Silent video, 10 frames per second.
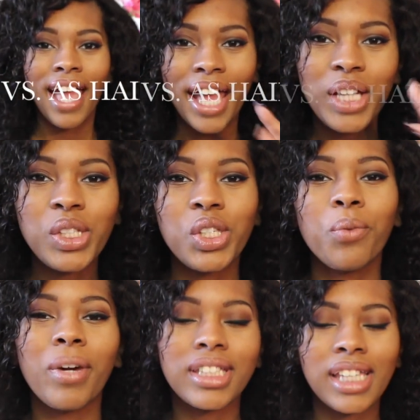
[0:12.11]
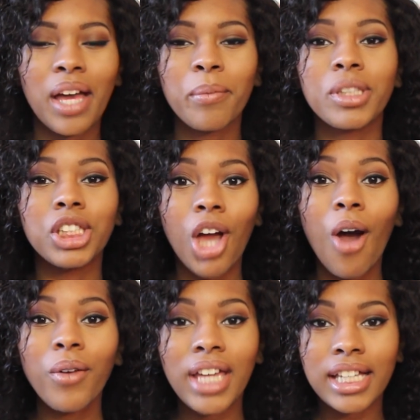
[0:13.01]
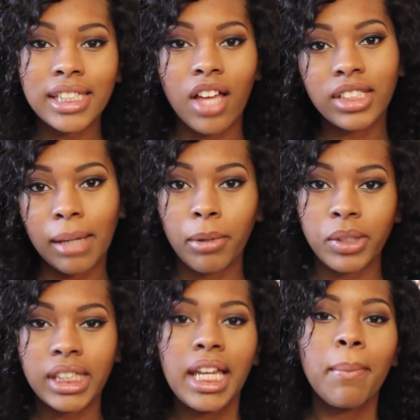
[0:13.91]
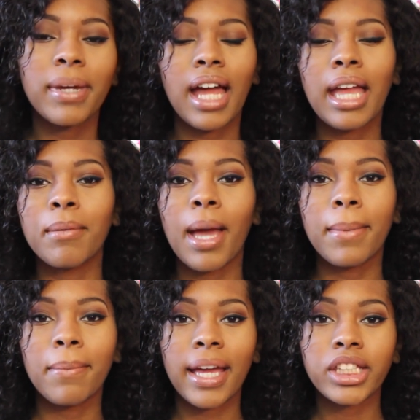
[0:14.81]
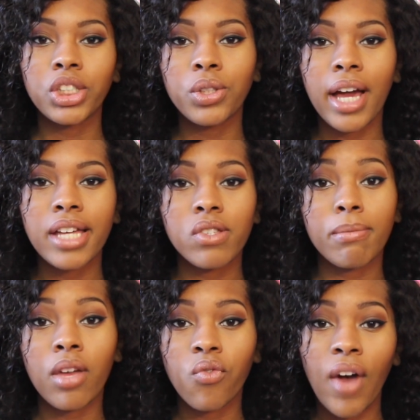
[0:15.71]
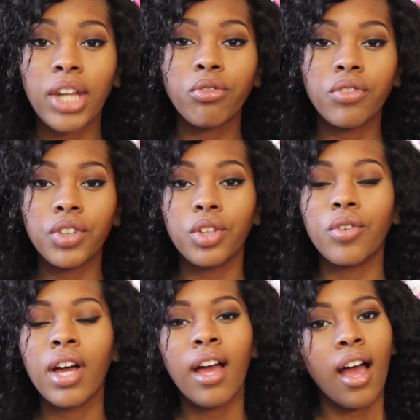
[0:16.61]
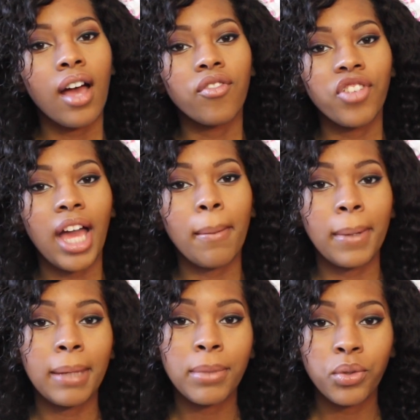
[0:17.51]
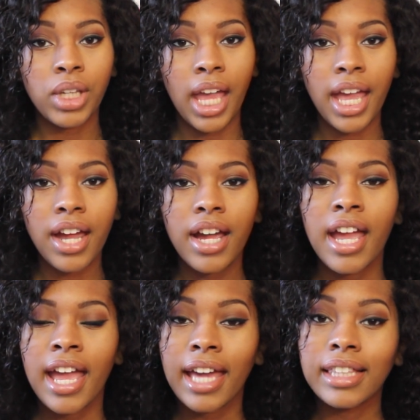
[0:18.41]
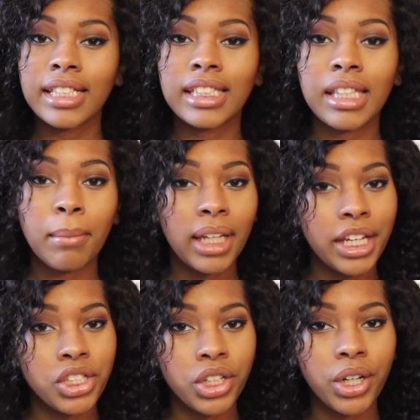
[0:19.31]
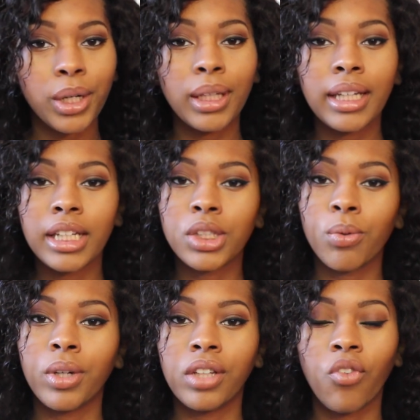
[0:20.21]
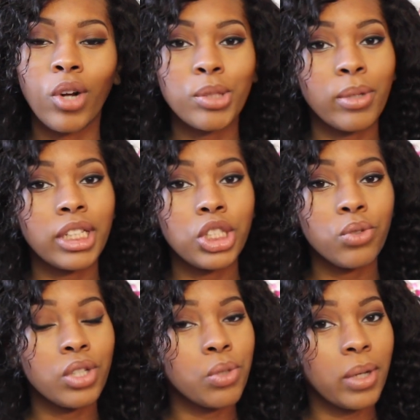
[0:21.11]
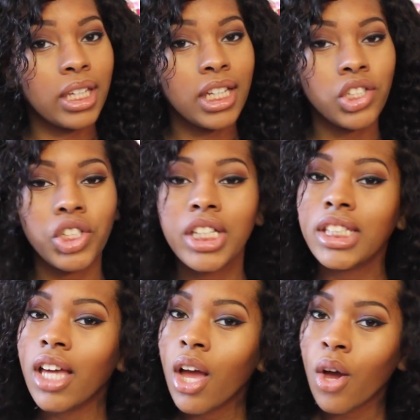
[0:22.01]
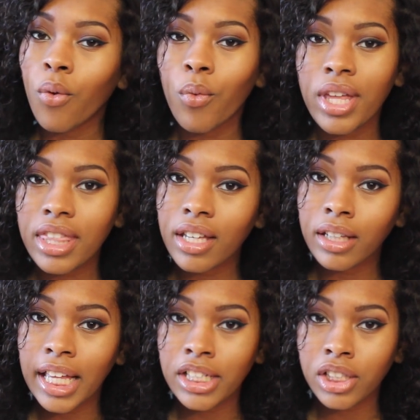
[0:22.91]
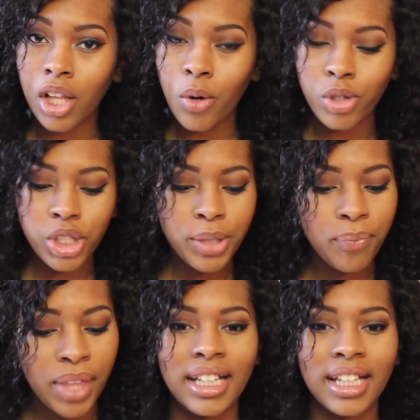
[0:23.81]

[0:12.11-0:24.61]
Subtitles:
Hey YouTube, what's up? So yes, long time no see, but I am coming back to you guys with my final review of VIP Beauty hair, and this is the Malaysian curly in 24, 22, and 20 inches with a lace closure.